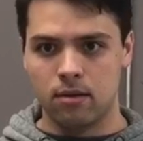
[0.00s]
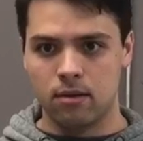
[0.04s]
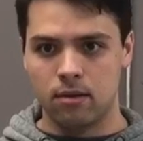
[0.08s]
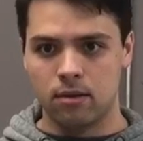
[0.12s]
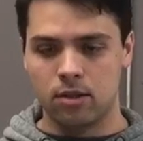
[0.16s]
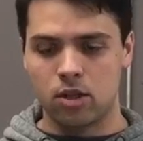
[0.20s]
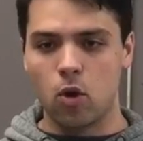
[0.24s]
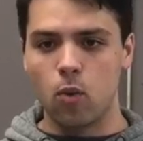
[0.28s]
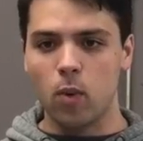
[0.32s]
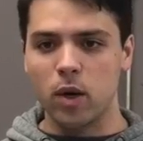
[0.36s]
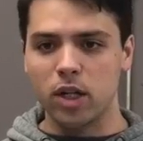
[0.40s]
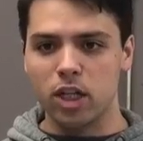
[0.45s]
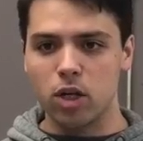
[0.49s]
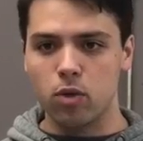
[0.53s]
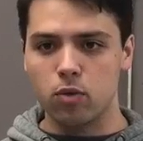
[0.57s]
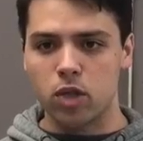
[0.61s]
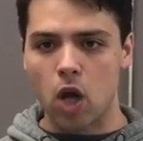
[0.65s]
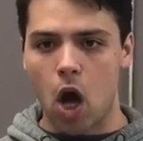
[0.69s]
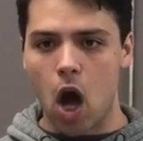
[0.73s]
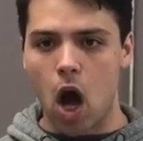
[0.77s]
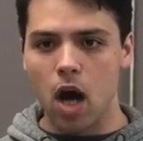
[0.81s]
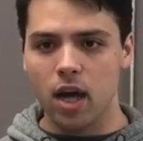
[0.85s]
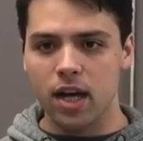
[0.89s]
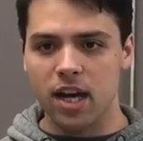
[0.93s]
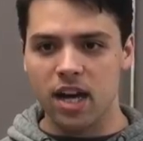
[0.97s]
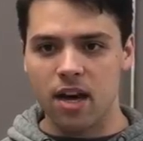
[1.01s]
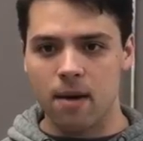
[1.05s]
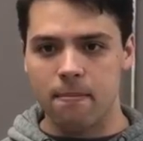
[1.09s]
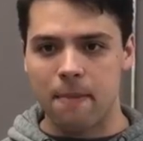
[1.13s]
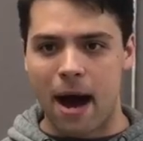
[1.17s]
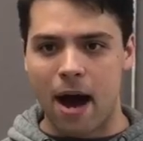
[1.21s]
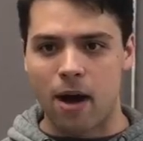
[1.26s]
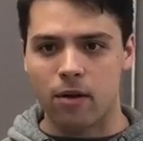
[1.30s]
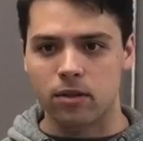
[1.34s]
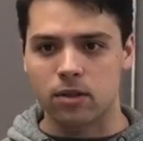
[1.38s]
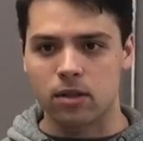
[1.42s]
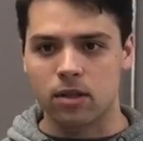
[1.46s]
So what are you talking
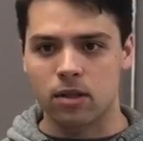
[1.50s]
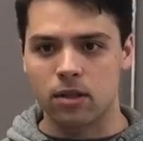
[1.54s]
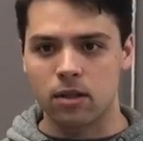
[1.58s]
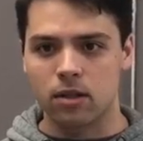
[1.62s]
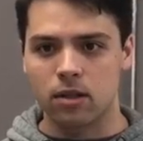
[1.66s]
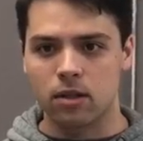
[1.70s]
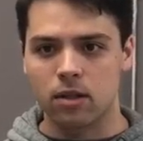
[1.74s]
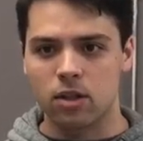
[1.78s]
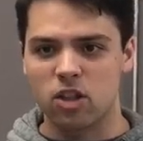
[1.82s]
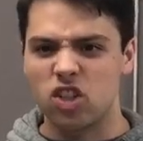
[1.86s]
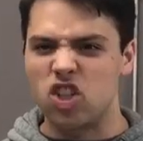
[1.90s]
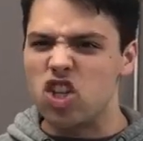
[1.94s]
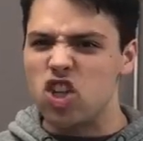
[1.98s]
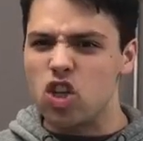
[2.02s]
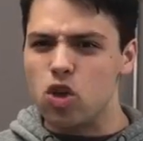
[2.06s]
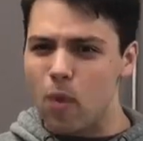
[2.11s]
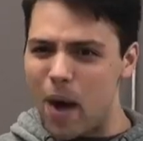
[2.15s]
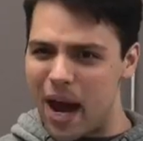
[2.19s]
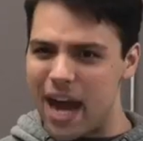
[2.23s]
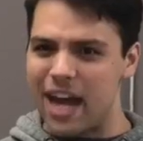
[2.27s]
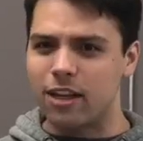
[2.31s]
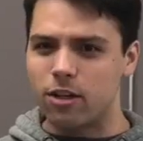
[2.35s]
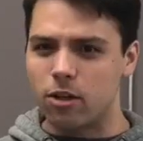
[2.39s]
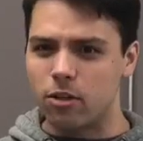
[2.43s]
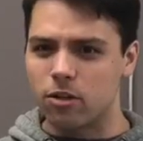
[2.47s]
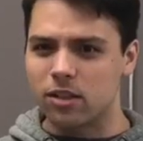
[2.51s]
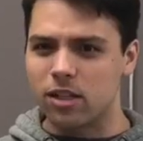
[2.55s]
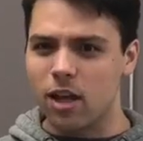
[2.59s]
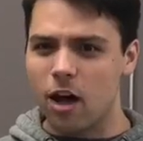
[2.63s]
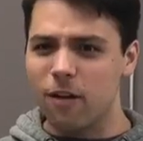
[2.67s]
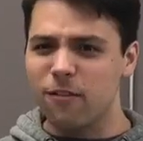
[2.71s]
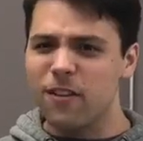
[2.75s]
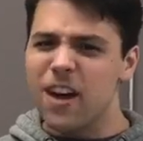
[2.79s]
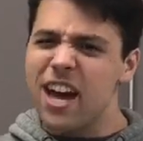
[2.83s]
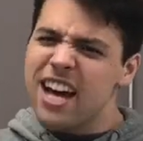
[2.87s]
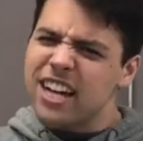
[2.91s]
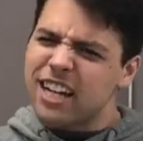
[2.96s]
about? Do you hate
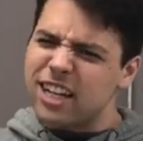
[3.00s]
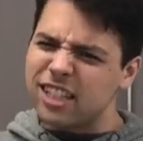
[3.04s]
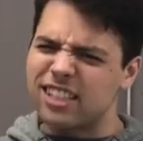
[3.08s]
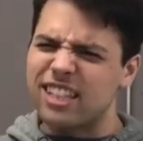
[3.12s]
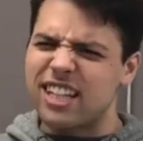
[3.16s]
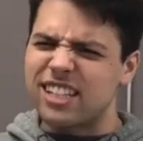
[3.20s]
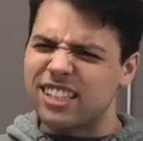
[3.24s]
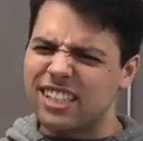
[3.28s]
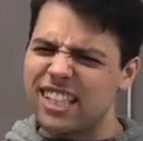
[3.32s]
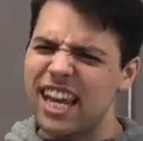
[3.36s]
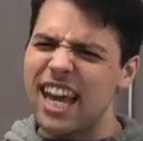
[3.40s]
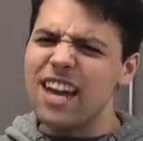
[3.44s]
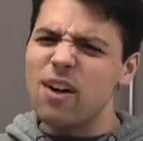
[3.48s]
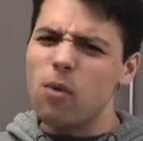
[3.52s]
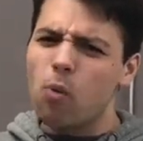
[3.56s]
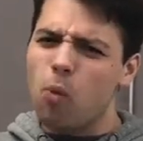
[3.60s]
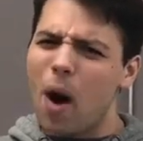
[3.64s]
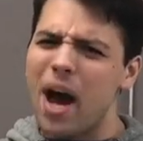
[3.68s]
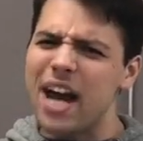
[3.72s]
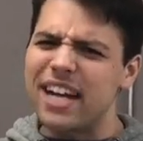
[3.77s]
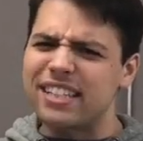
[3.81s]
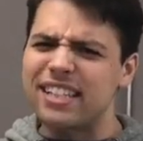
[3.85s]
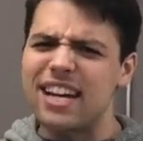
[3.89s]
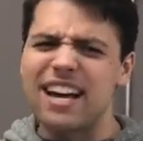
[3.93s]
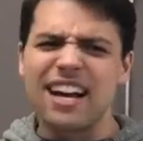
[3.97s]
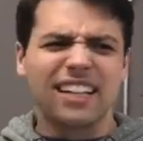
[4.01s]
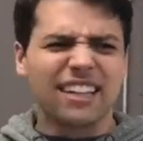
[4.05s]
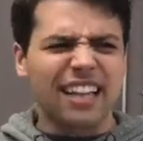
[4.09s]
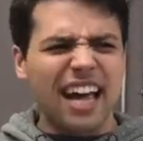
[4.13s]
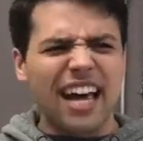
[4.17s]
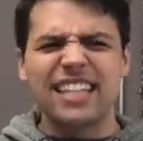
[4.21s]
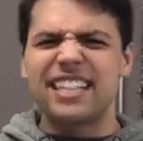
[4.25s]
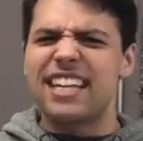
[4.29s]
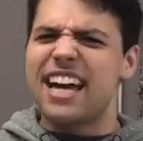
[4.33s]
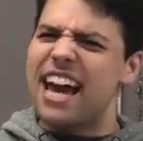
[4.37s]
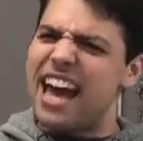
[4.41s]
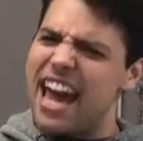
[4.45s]
yourself? Because you say white like you